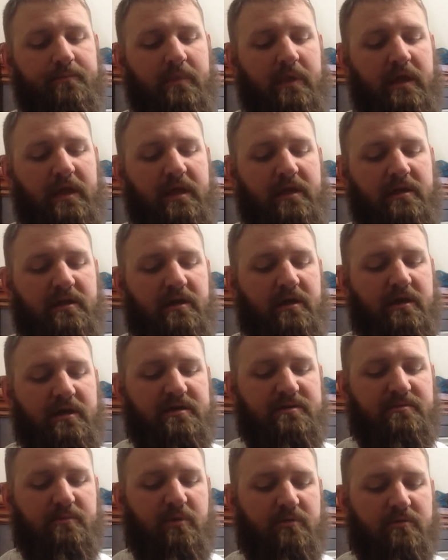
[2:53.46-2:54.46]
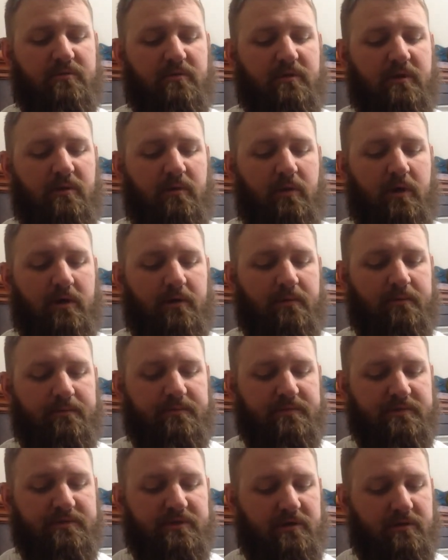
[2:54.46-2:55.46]
It smoked really well.
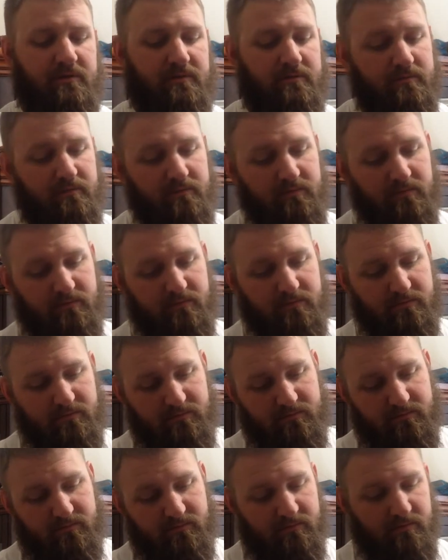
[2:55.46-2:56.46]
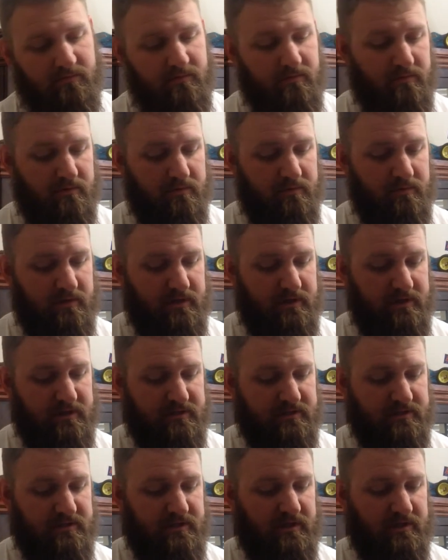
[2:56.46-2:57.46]
So, that
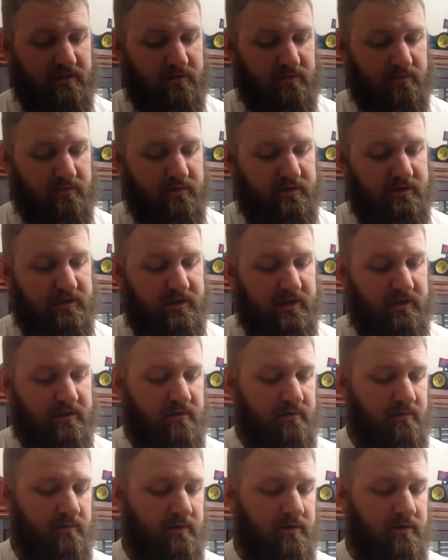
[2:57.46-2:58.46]
is not holding together